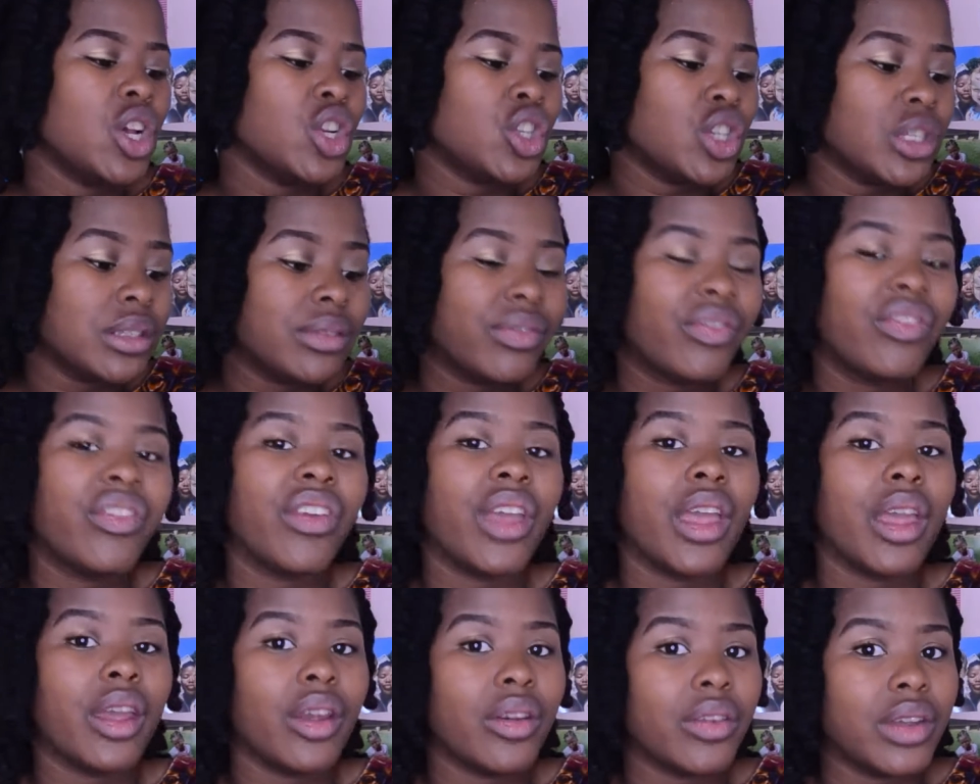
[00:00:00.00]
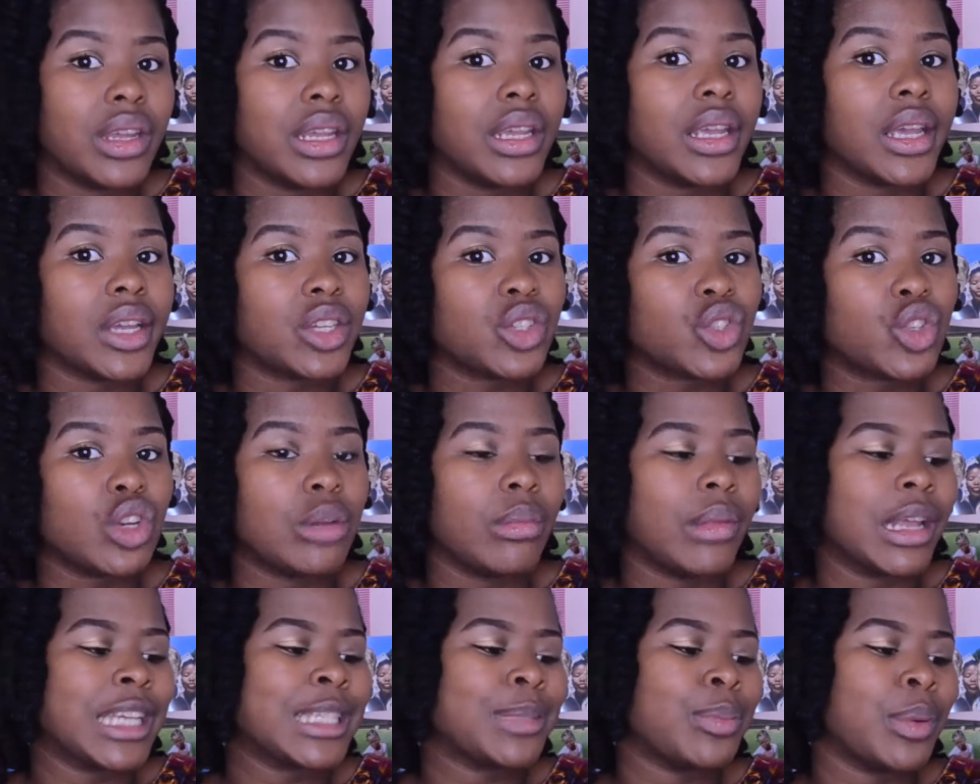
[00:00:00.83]
she's very
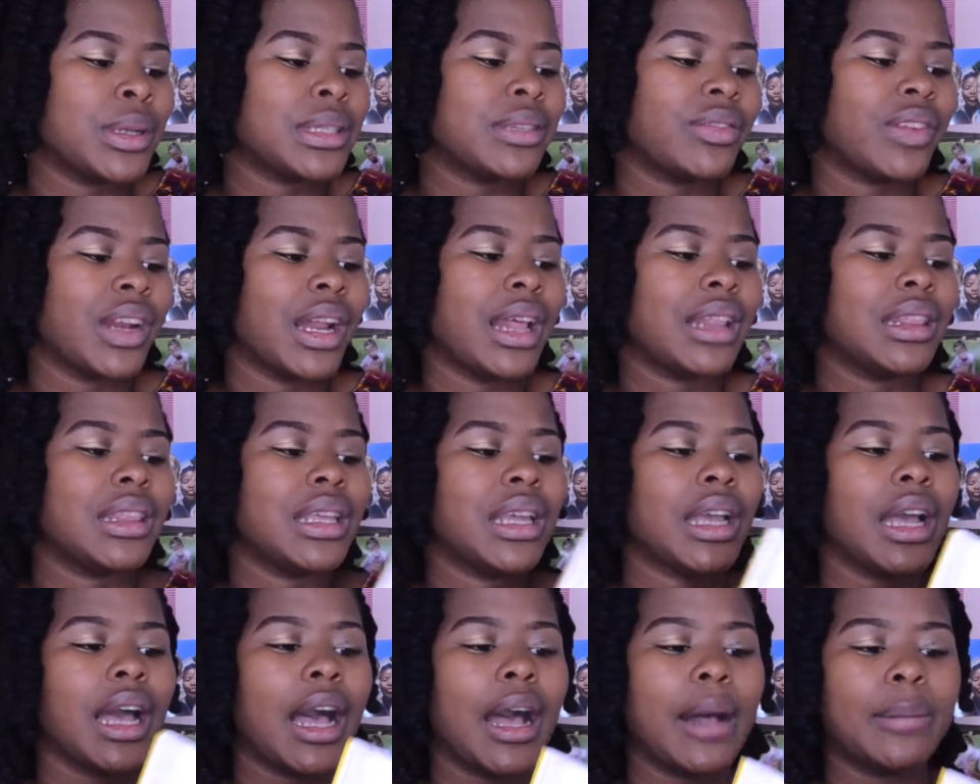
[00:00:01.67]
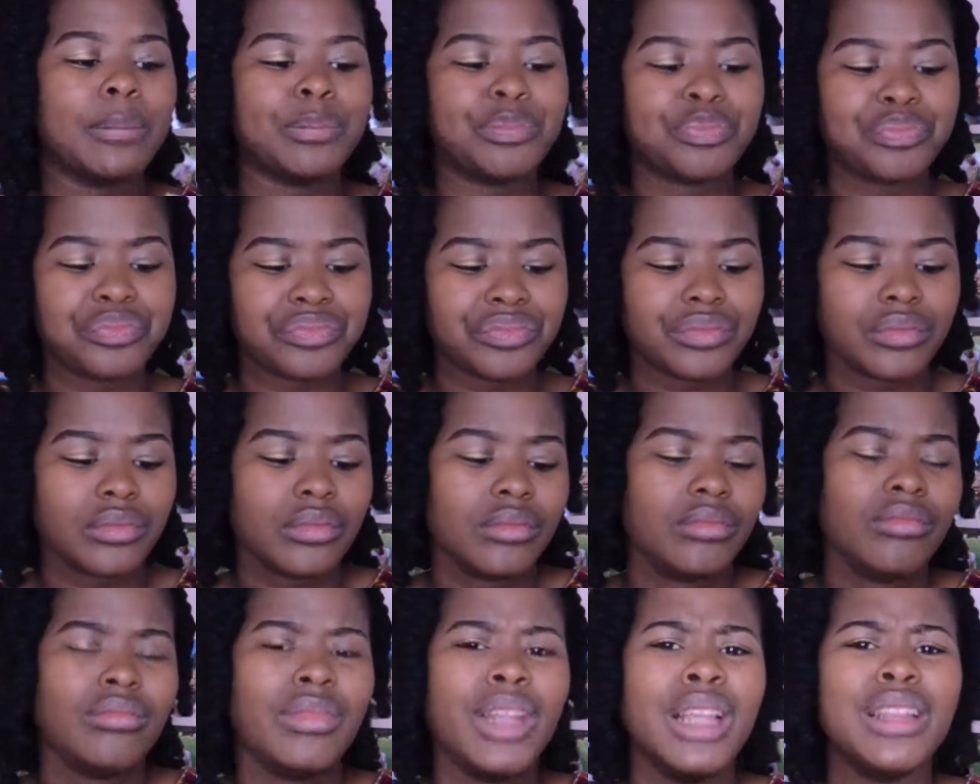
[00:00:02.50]
extremely expressive, and I think
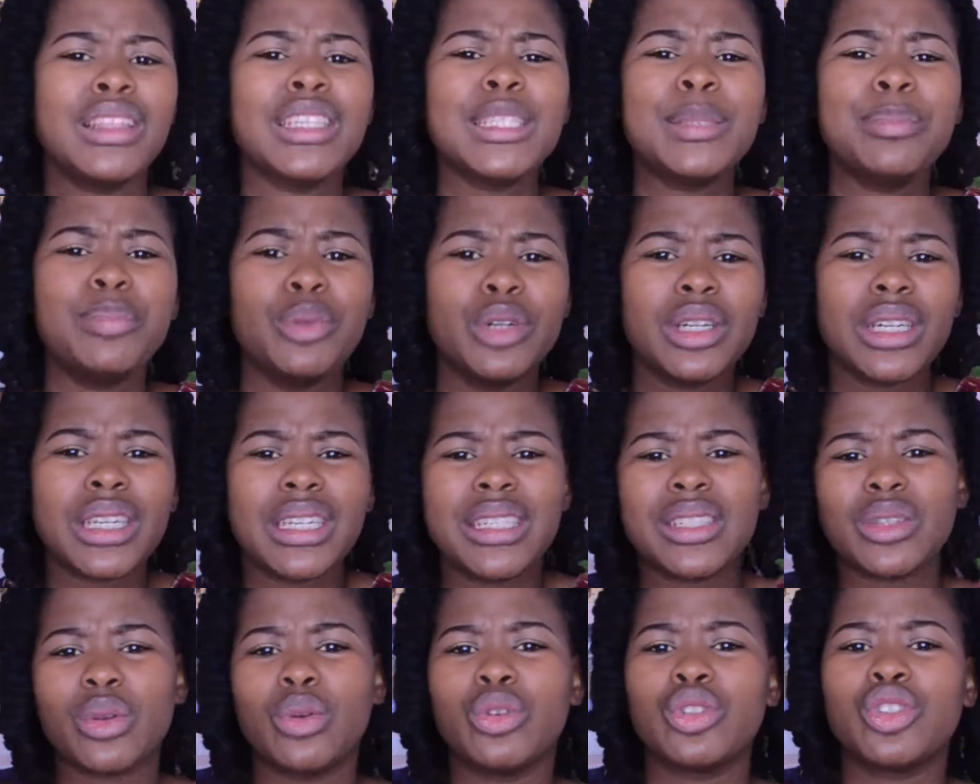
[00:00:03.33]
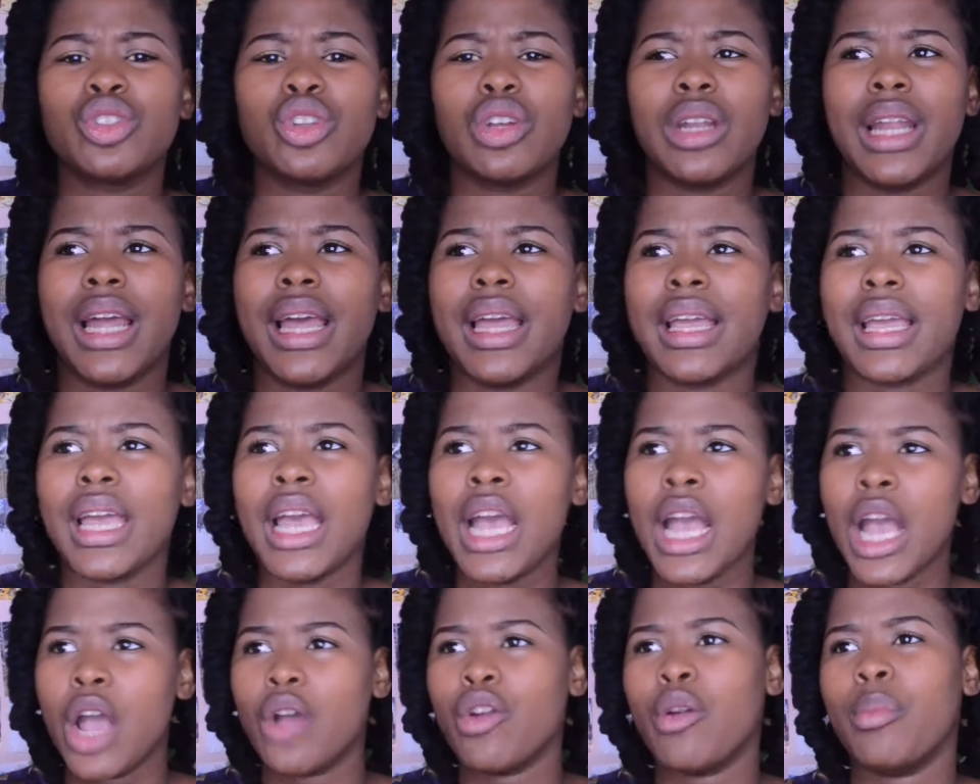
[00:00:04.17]
this book is also like
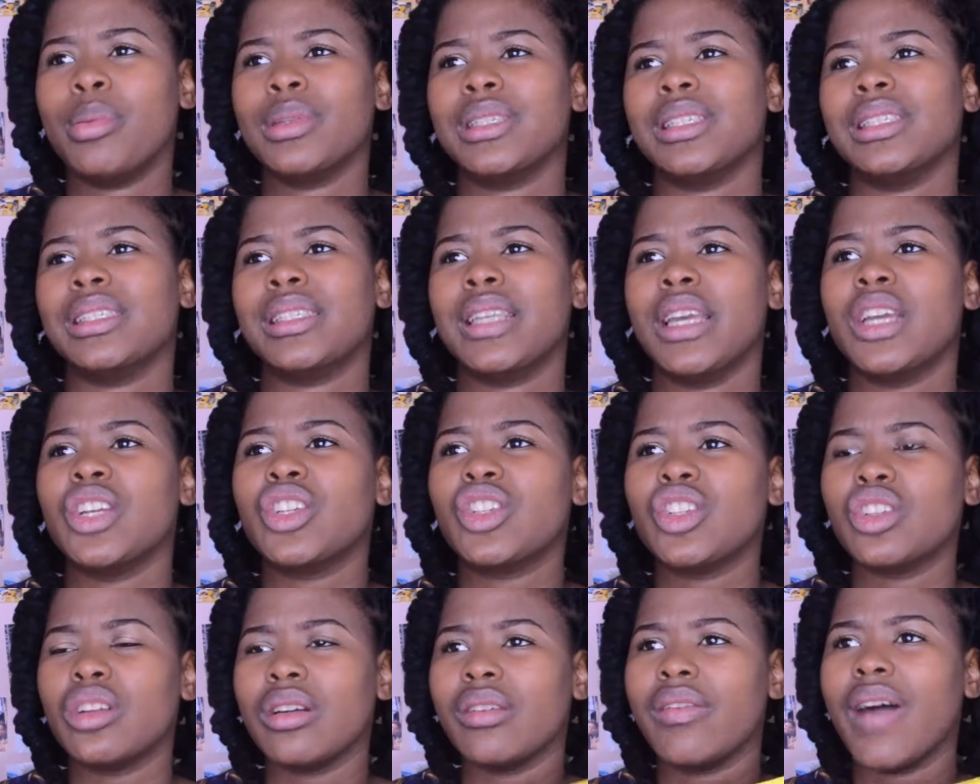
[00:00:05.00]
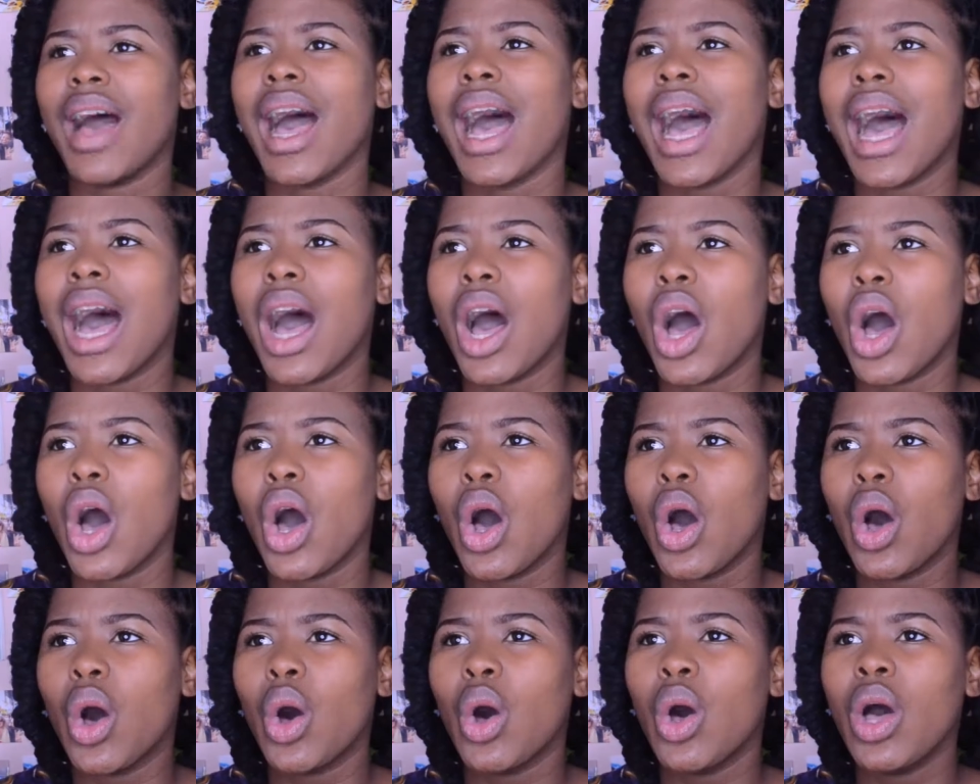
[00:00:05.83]
a representation of
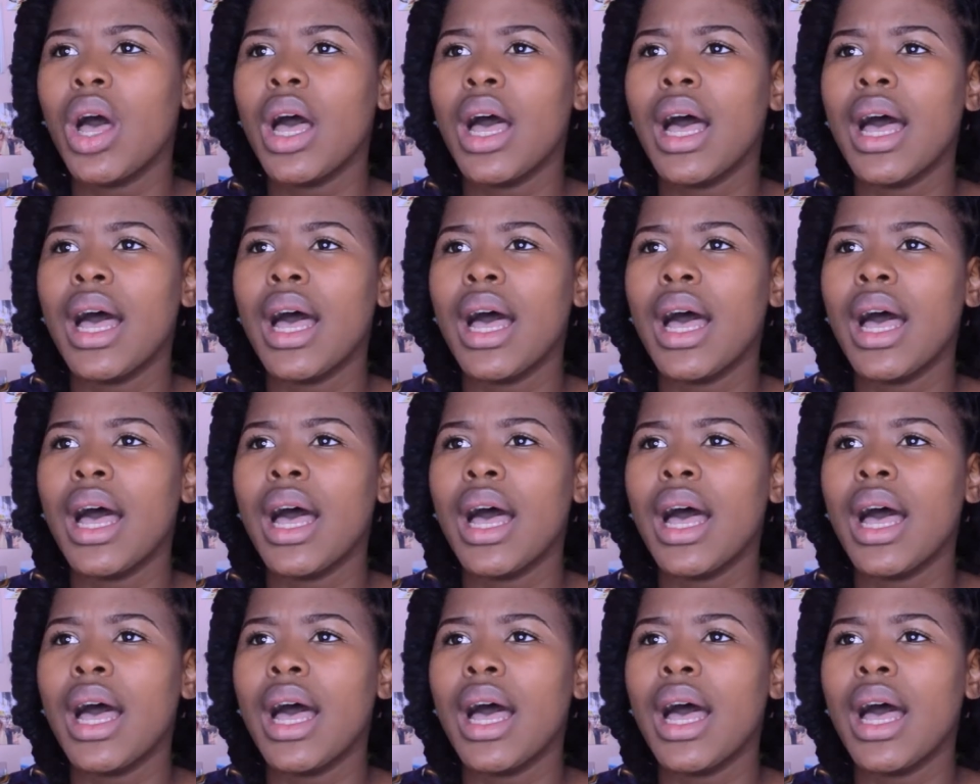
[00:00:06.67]
how